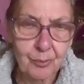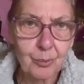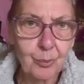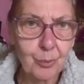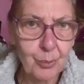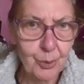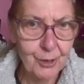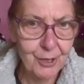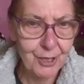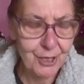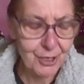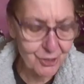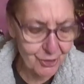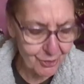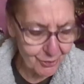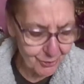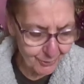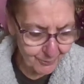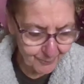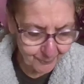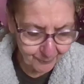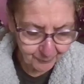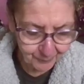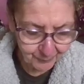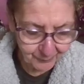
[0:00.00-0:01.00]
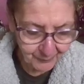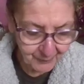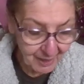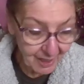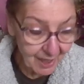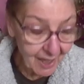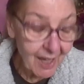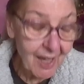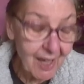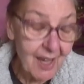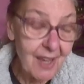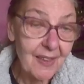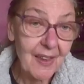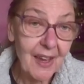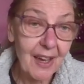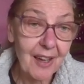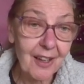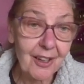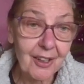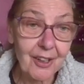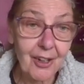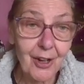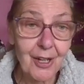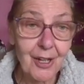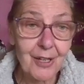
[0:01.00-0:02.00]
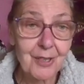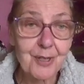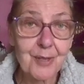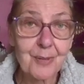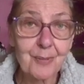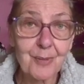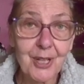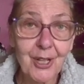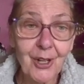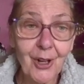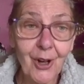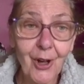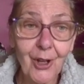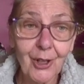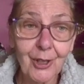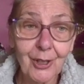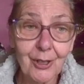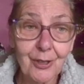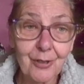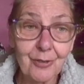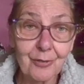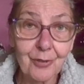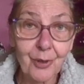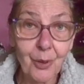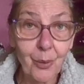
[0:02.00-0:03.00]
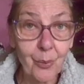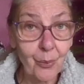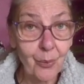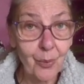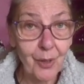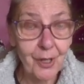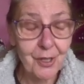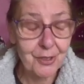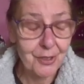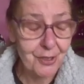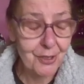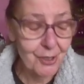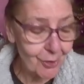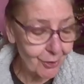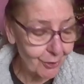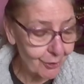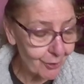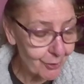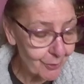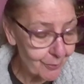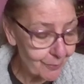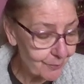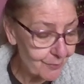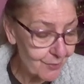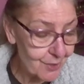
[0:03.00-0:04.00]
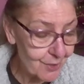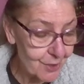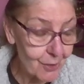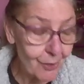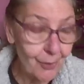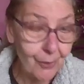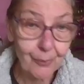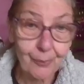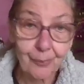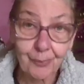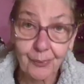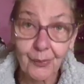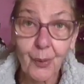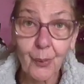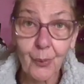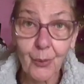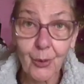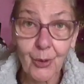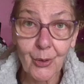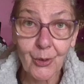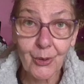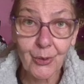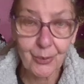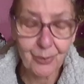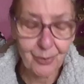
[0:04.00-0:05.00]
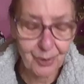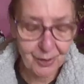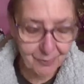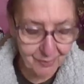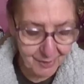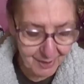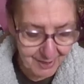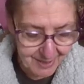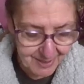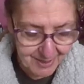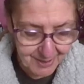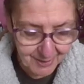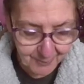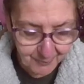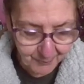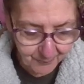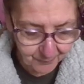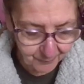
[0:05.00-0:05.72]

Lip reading: Pretty sure. That cost me all of $1, so worth a revisit.